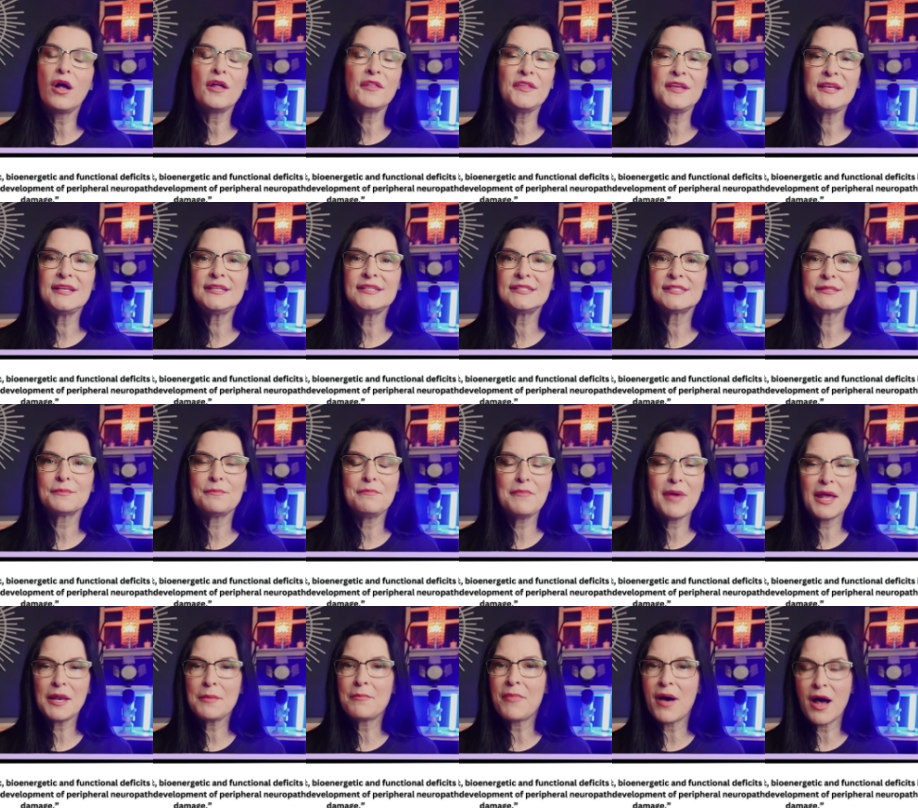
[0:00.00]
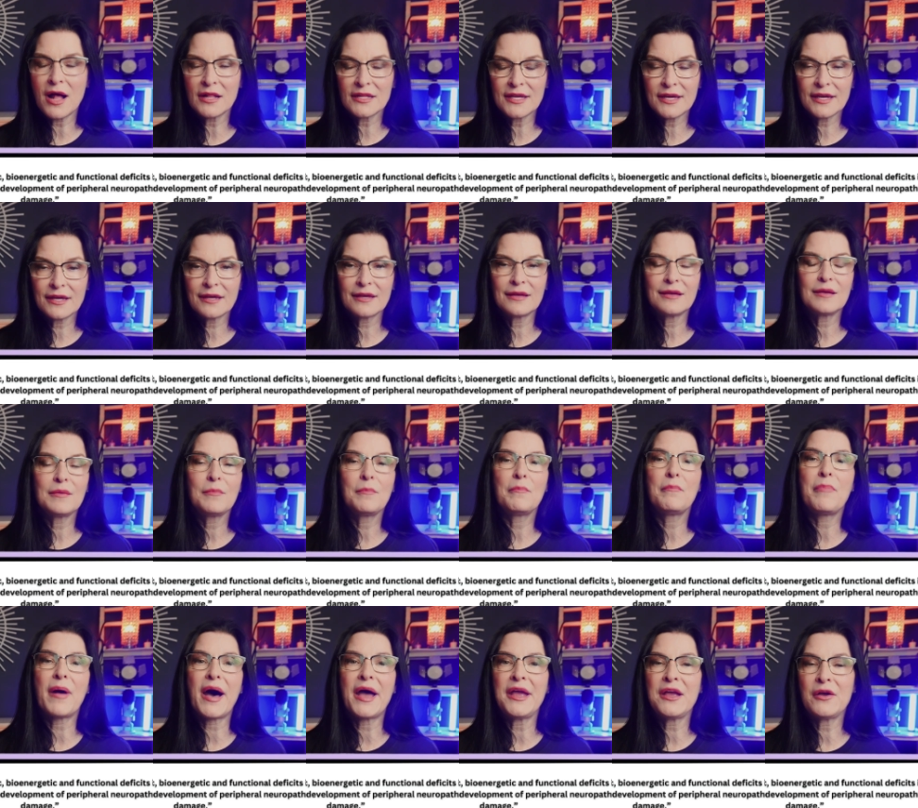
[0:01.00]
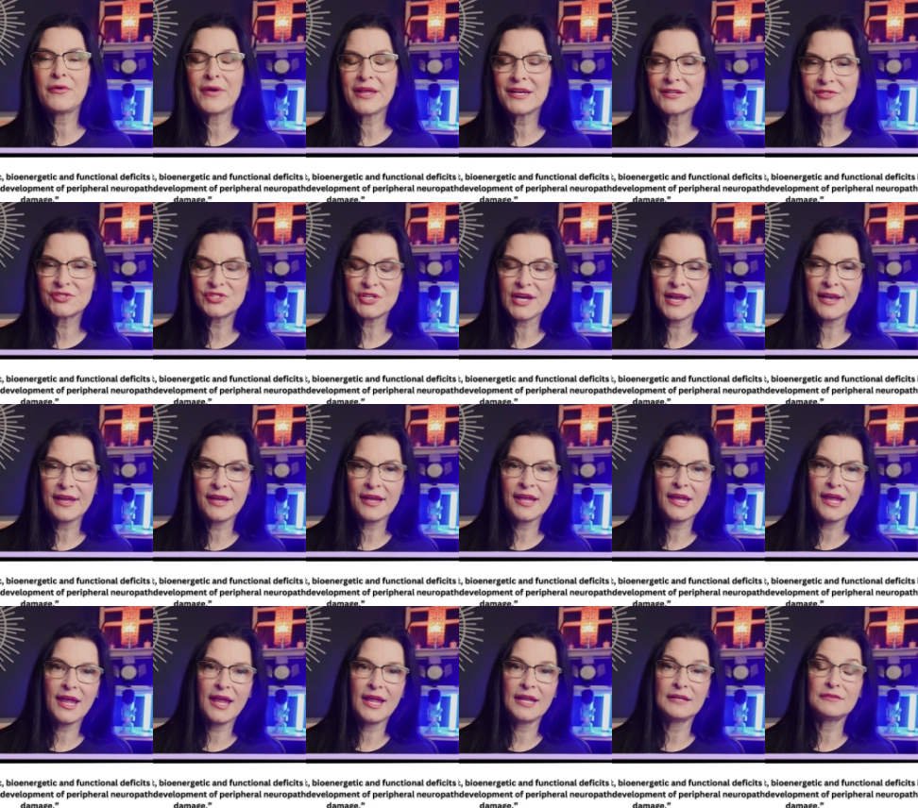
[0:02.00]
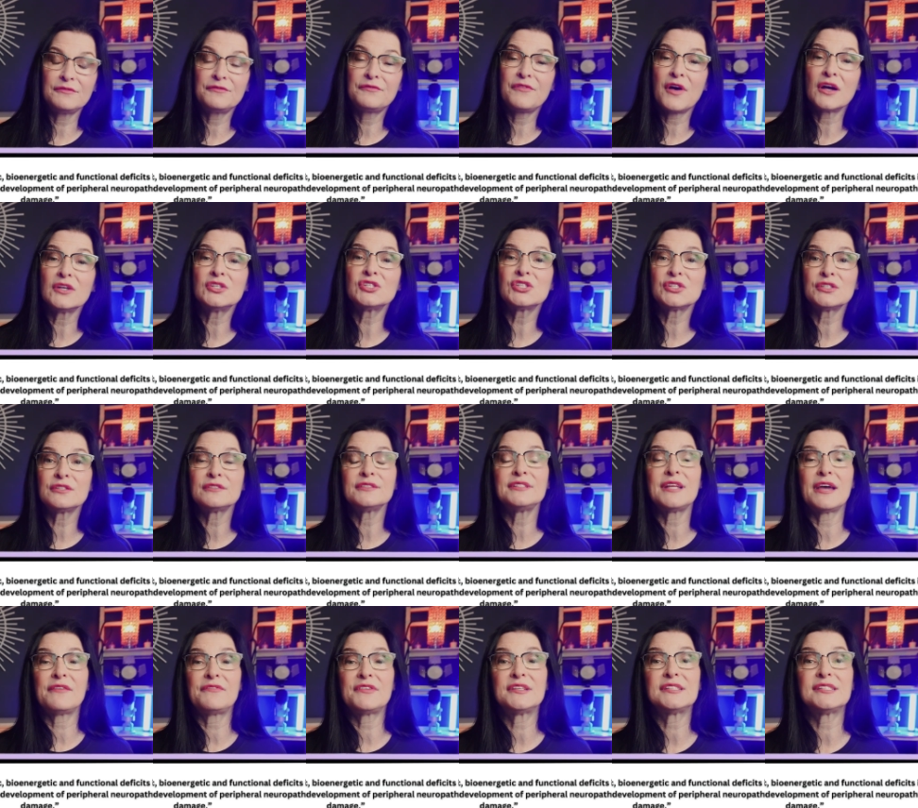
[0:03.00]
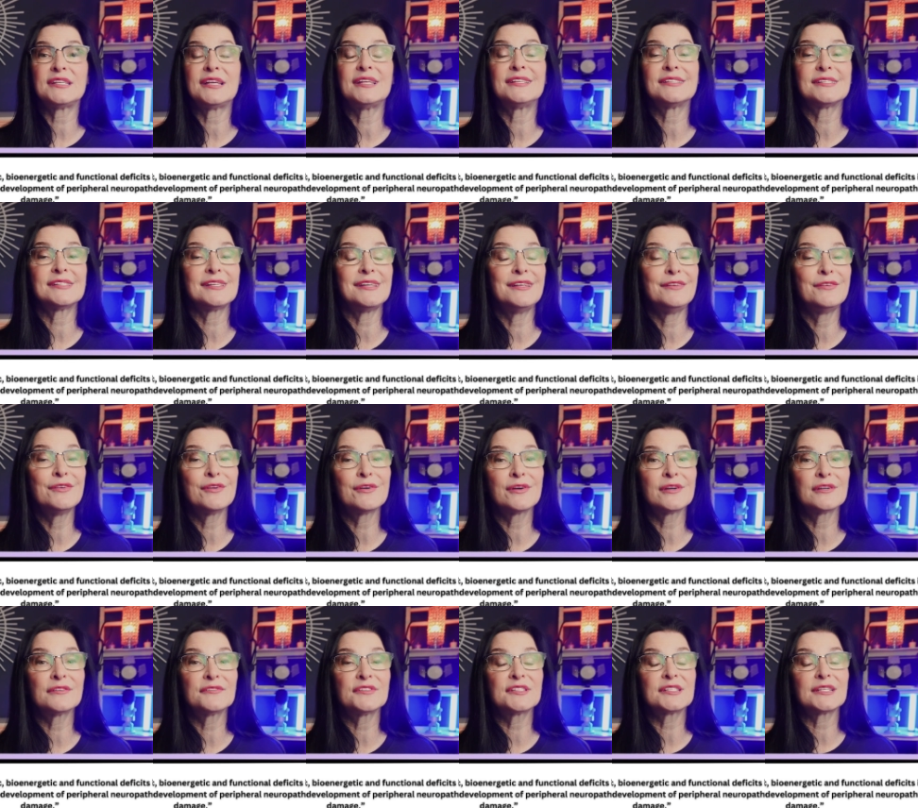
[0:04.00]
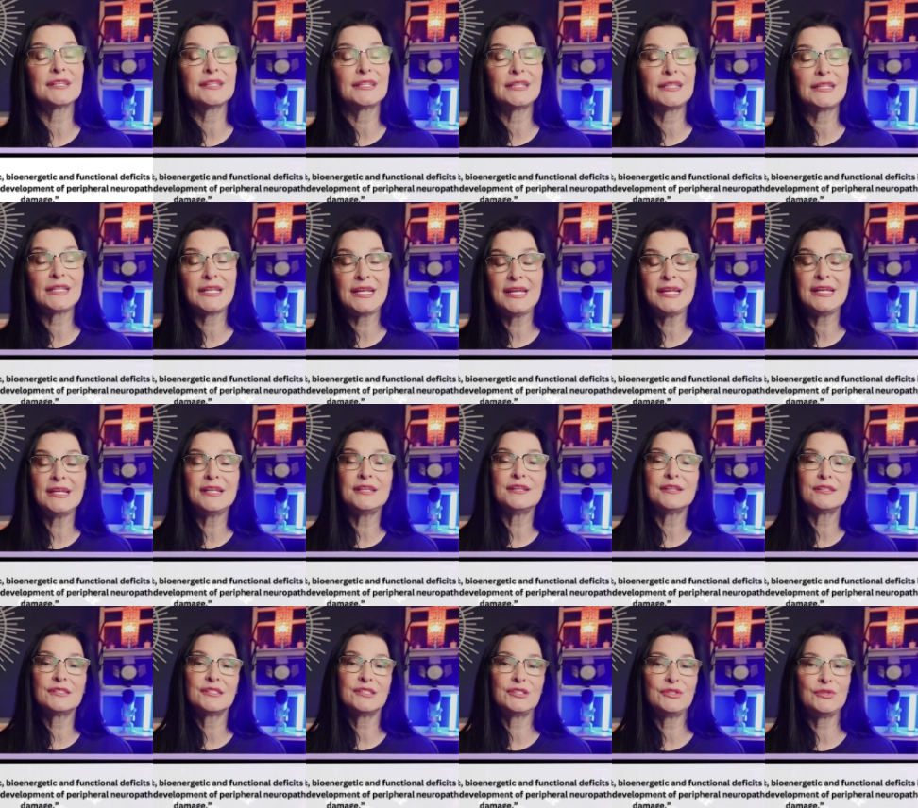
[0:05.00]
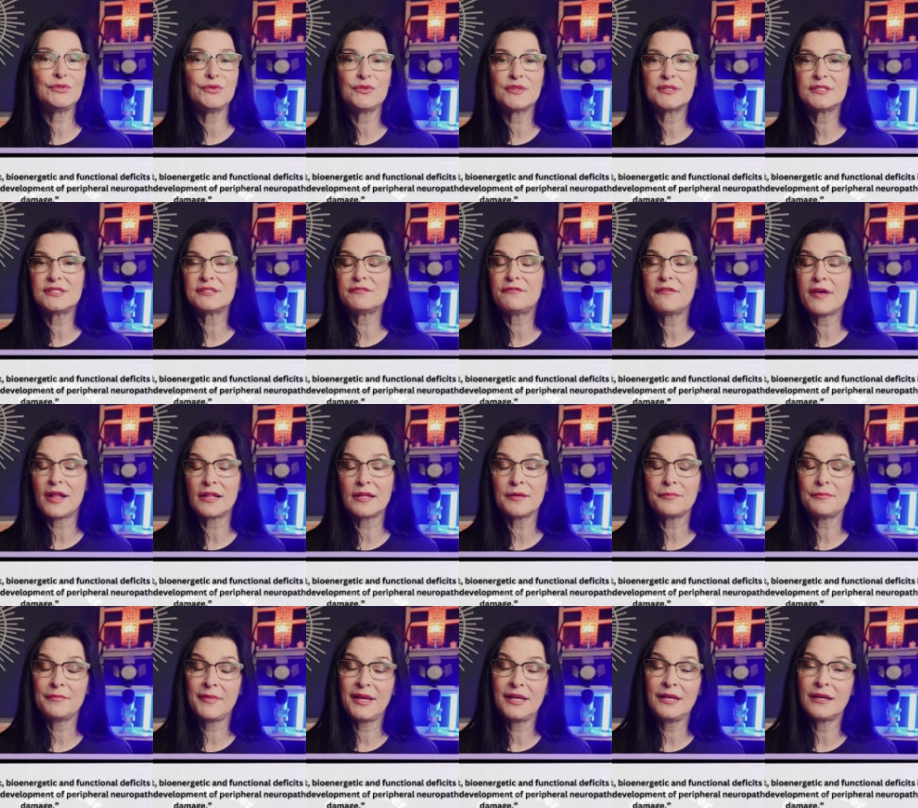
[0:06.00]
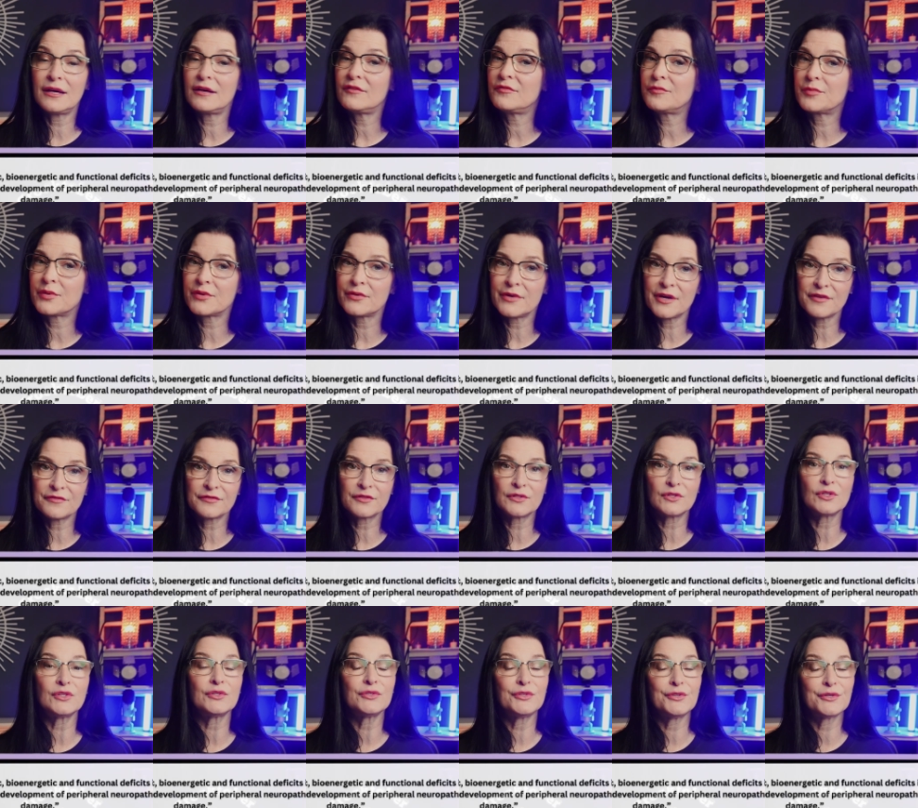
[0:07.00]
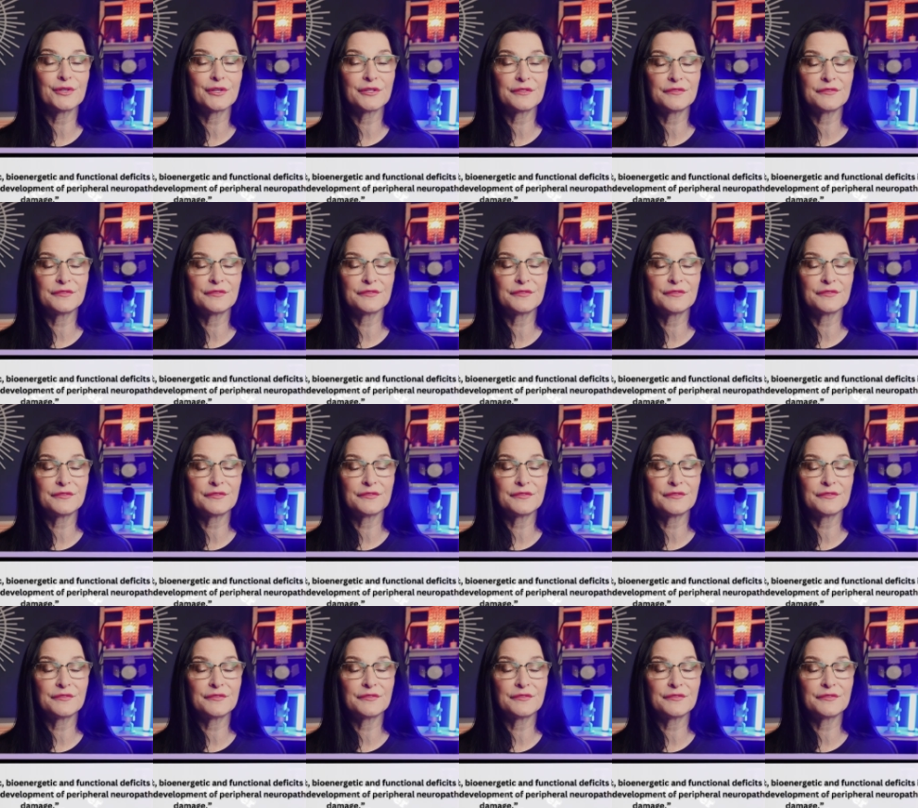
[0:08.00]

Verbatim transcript: these metabolic, bioenergetic, and functional deficits in nerves lead to the development of peripheral nerve